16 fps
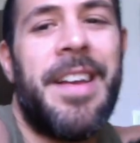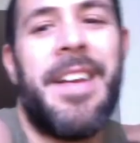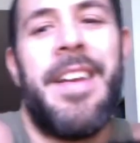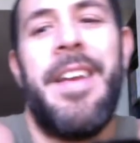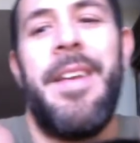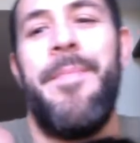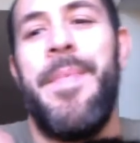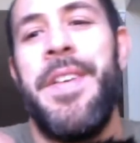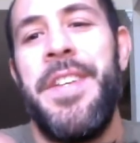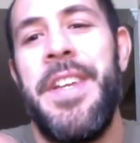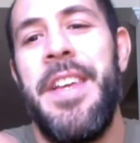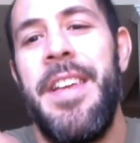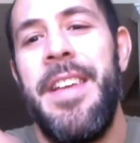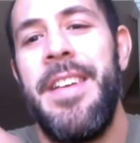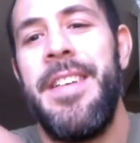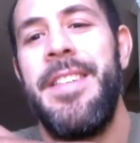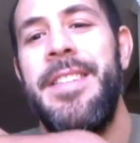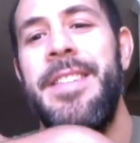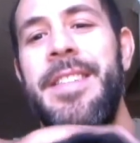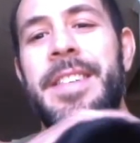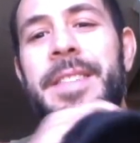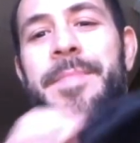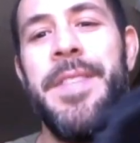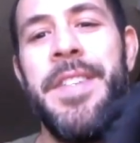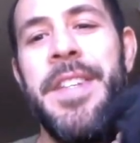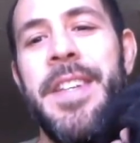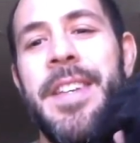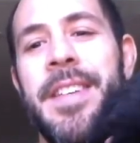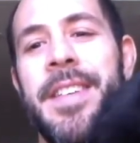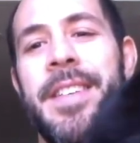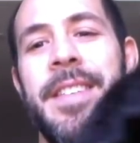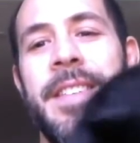Hey, Pishy! Hey, Pishy!
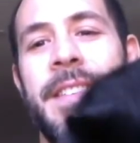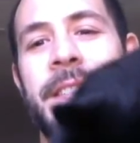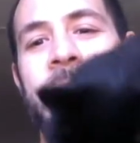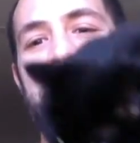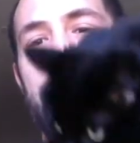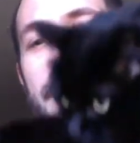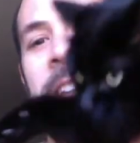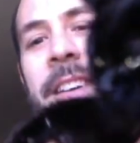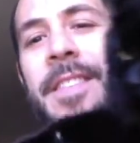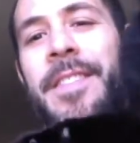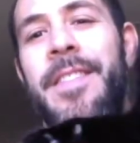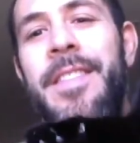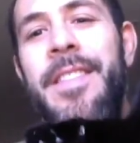Say hello!